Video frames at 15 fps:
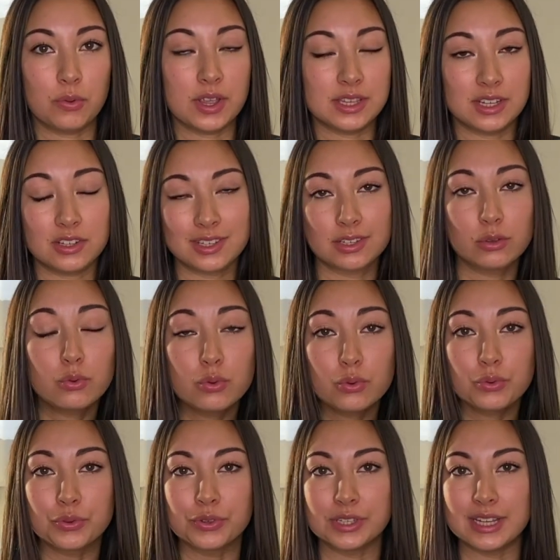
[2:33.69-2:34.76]
Is it
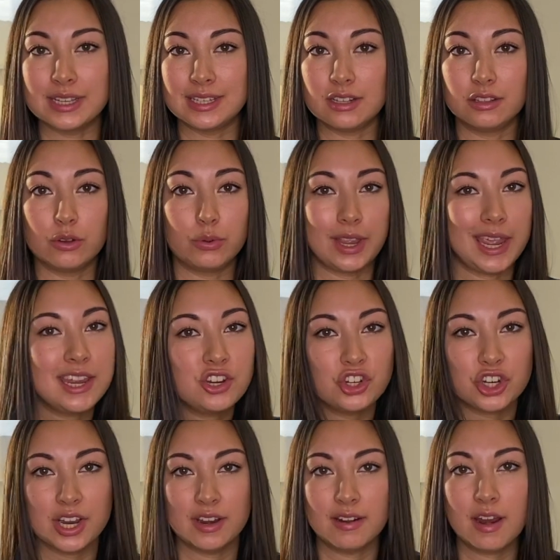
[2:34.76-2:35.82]
schools? Is it
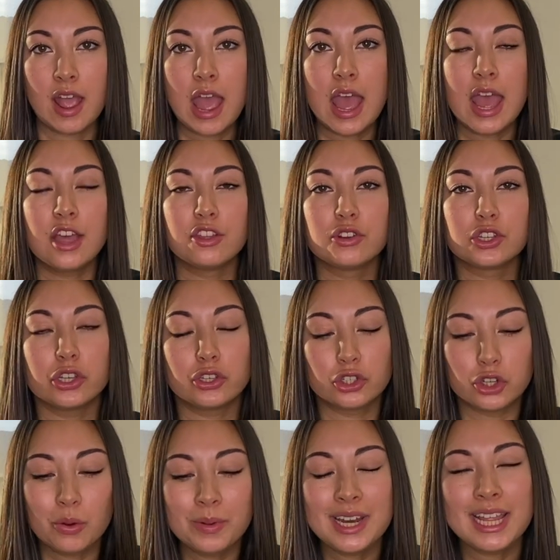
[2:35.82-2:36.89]
location? There's
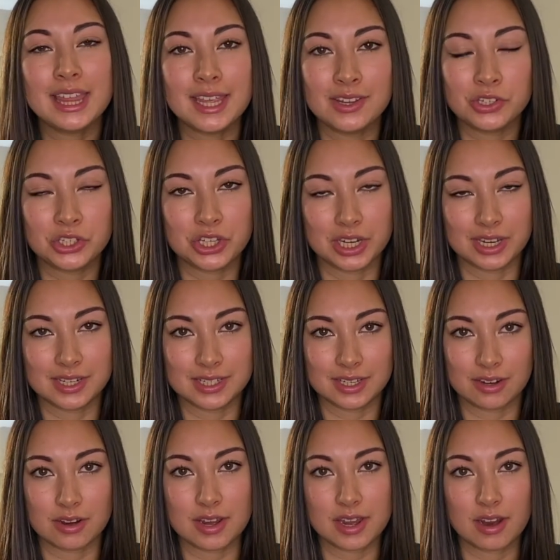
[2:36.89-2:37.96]
so many things to
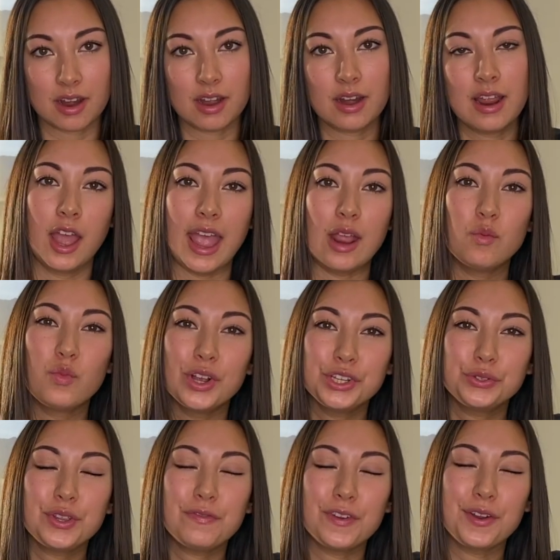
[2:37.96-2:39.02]
consider here. And
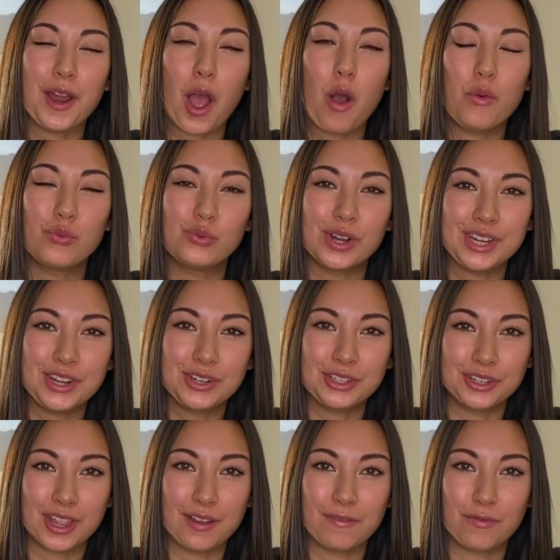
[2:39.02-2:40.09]
once we figure out what you're
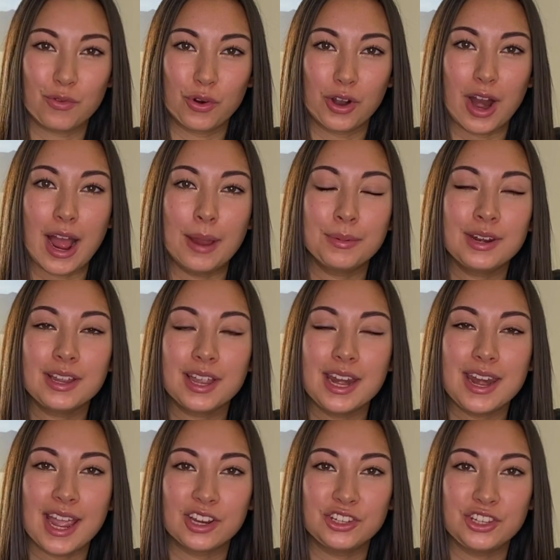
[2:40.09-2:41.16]
looking for, I'm going to
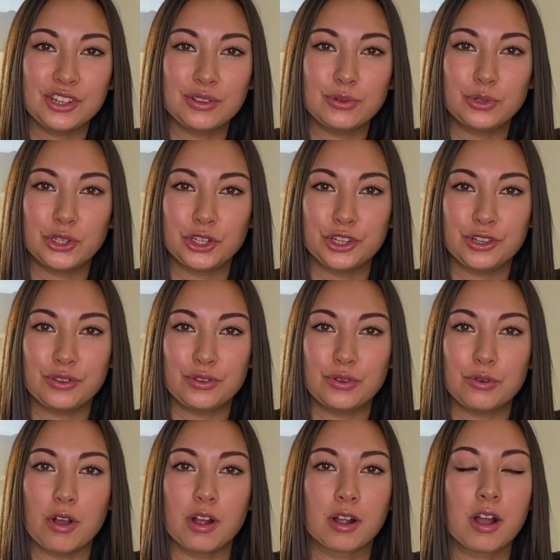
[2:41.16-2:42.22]
connect you
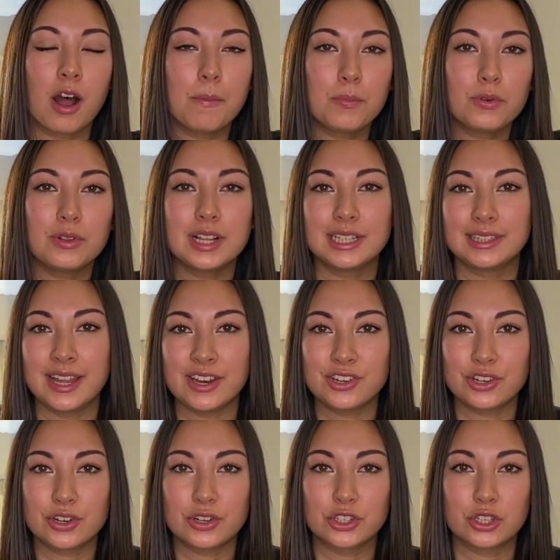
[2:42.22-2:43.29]
to a couple
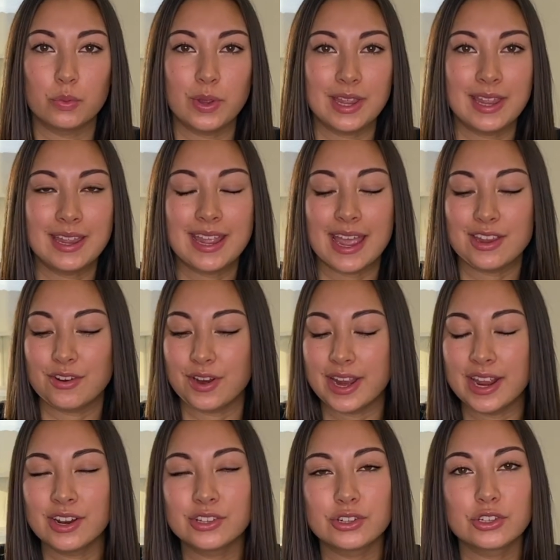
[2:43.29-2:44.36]
lenders so we can get your
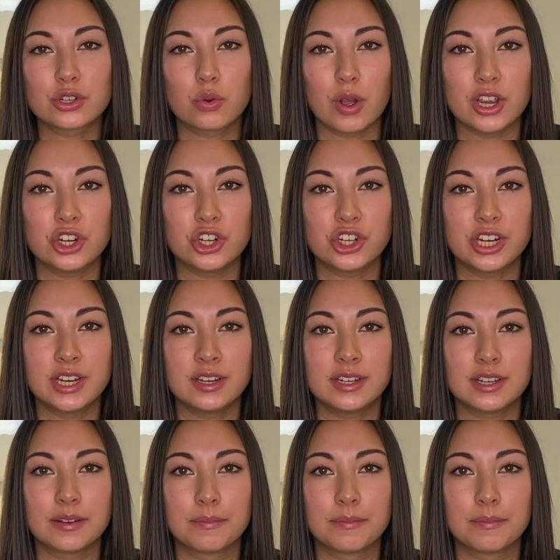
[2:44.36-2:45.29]
answers questioned.